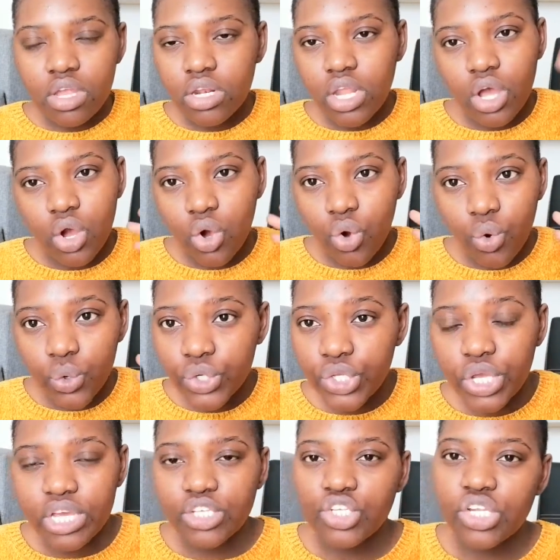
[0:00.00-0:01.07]
No, you
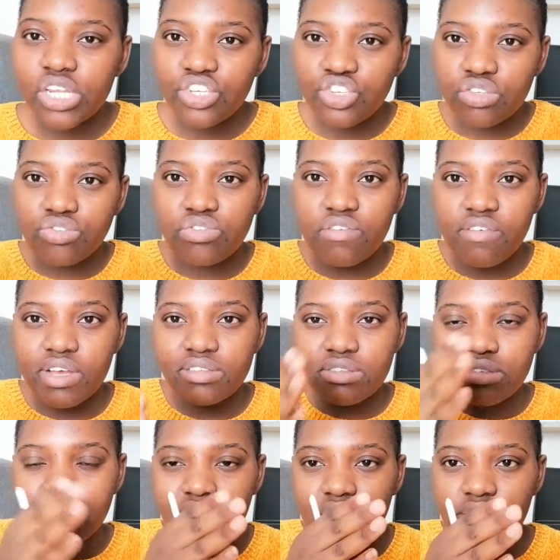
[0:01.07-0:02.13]
actually just revise the
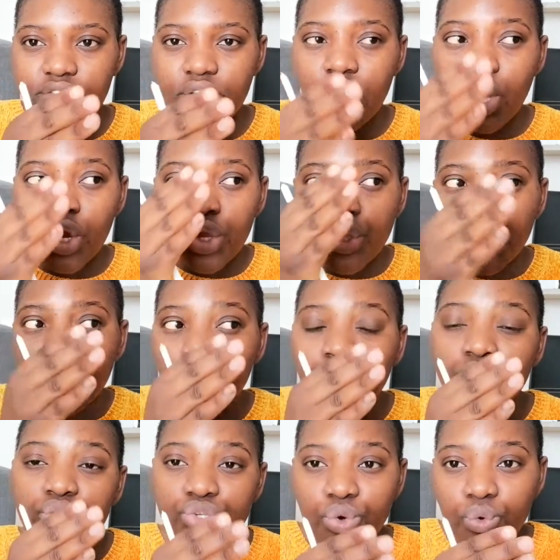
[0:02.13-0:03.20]
stuff
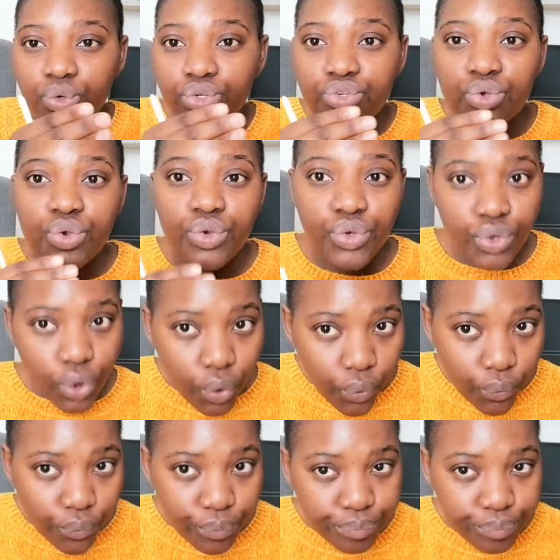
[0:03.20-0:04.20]
you don't know.